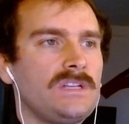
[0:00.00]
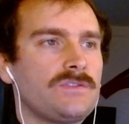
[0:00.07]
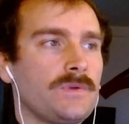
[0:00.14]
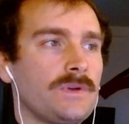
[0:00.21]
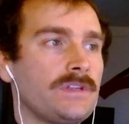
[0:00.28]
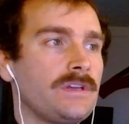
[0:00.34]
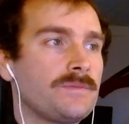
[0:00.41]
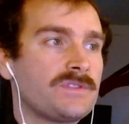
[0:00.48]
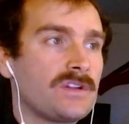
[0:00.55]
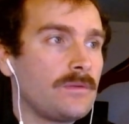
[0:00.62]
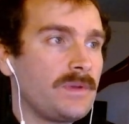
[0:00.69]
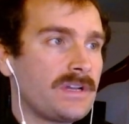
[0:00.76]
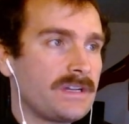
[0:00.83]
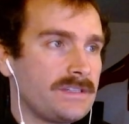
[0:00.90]
it's really
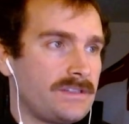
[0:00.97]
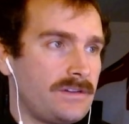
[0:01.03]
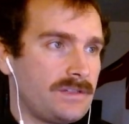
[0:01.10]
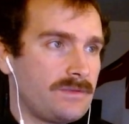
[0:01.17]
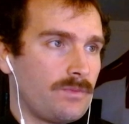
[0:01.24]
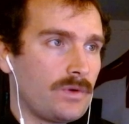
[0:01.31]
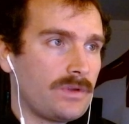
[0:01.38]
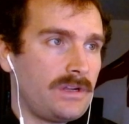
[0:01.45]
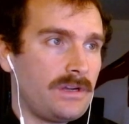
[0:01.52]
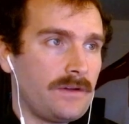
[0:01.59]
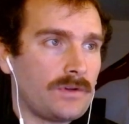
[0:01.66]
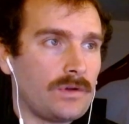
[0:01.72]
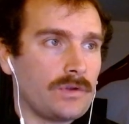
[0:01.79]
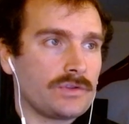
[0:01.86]
absurd because there's more than
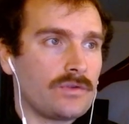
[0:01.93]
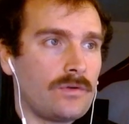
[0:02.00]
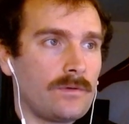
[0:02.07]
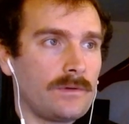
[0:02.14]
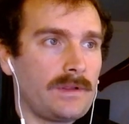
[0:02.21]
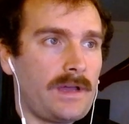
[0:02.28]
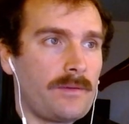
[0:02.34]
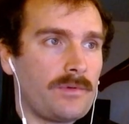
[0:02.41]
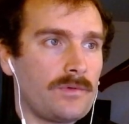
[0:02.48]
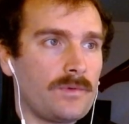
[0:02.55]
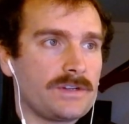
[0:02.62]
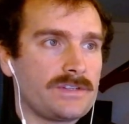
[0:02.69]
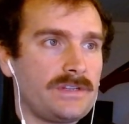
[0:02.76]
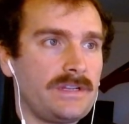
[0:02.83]
enough cultural overlap
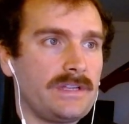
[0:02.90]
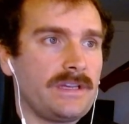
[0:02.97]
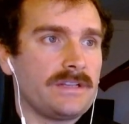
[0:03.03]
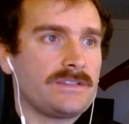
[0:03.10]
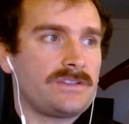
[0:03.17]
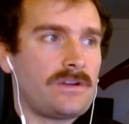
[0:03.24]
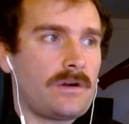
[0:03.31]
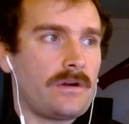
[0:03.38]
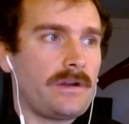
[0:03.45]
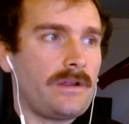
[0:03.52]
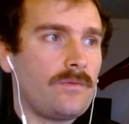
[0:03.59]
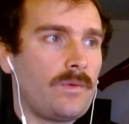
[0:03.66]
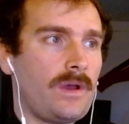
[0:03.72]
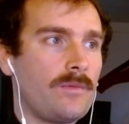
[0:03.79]
with Russia to get
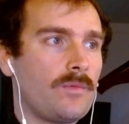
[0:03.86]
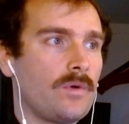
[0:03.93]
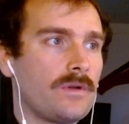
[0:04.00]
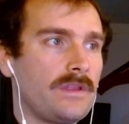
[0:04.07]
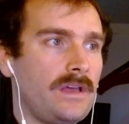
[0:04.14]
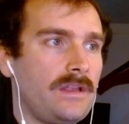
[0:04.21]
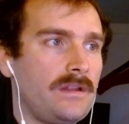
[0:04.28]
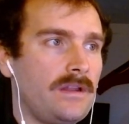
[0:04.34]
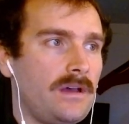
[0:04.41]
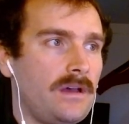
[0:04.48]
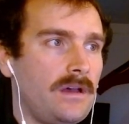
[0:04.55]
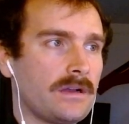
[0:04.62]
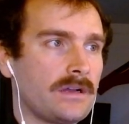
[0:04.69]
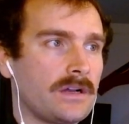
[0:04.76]
started, way more than
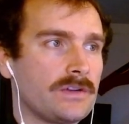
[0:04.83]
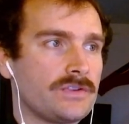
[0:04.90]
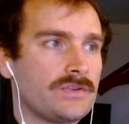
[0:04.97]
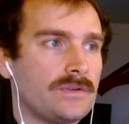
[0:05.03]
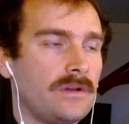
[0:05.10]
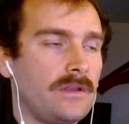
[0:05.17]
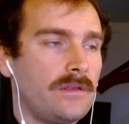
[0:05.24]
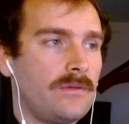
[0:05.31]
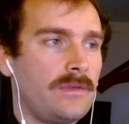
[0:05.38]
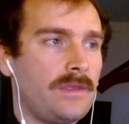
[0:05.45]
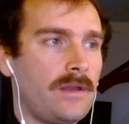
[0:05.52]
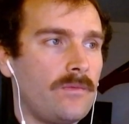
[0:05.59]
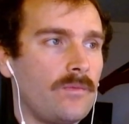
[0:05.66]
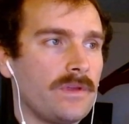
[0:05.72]
a country
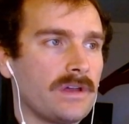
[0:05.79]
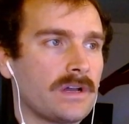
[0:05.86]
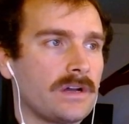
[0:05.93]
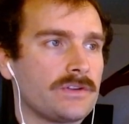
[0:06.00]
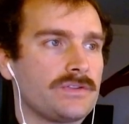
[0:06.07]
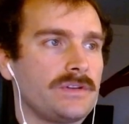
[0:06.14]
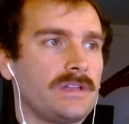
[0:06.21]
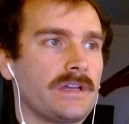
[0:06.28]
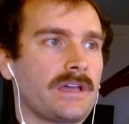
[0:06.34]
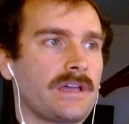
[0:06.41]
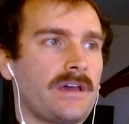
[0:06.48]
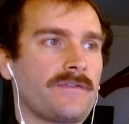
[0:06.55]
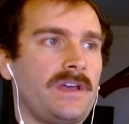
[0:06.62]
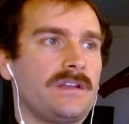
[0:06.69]
than with a country
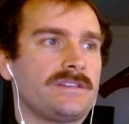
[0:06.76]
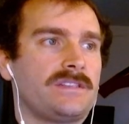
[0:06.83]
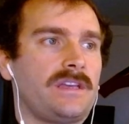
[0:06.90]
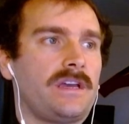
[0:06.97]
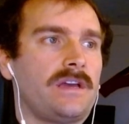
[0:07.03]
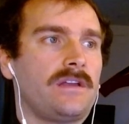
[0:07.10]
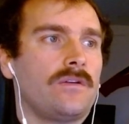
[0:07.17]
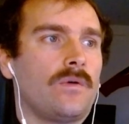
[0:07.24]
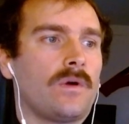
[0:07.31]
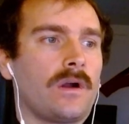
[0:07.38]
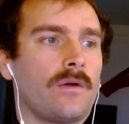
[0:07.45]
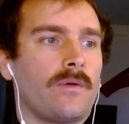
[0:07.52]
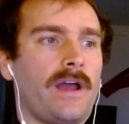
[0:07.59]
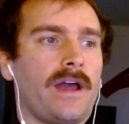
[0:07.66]
like Afghanistan
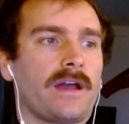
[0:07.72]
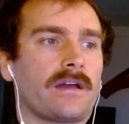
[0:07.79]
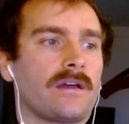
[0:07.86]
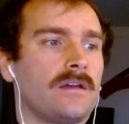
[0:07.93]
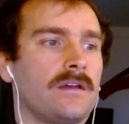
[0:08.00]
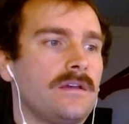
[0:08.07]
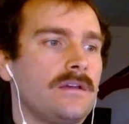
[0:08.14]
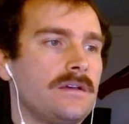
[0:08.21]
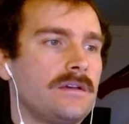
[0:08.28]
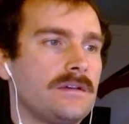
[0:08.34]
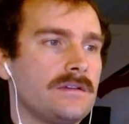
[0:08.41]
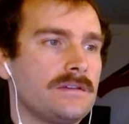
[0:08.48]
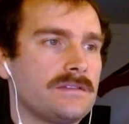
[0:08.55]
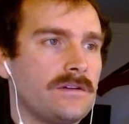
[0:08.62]
or Iraq.
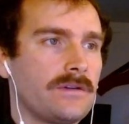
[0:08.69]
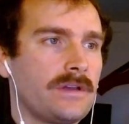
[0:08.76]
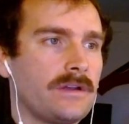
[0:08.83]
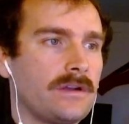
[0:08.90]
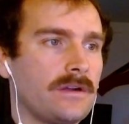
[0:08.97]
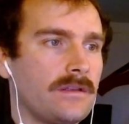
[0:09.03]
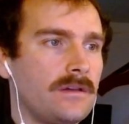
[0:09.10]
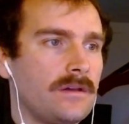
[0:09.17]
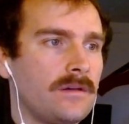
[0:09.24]
So here are